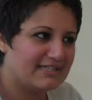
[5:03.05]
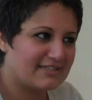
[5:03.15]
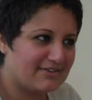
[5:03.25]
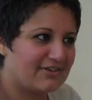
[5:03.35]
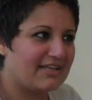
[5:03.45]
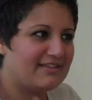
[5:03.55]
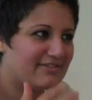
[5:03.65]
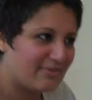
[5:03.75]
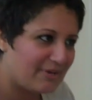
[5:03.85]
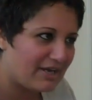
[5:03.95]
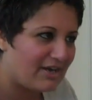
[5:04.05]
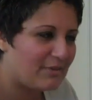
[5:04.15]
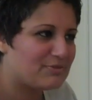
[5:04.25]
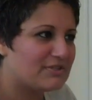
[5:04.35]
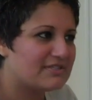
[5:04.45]
He's like, okay, these are my
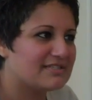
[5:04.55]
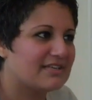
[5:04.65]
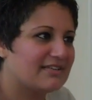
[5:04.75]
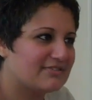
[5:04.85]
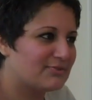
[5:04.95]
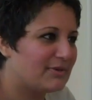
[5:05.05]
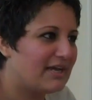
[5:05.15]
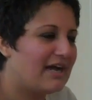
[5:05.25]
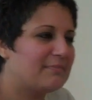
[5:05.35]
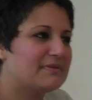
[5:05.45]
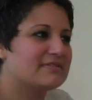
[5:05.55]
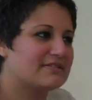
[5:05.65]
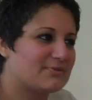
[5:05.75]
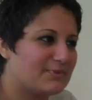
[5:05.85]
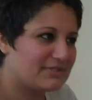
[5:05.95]
options. He's like, this is what
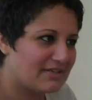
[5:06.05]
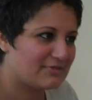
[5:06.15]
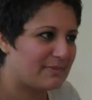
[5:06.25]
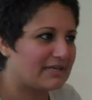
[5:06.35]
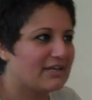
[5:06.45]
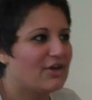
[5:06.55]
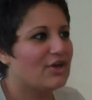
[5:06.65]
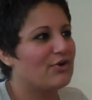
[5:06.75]
happens. what to expect.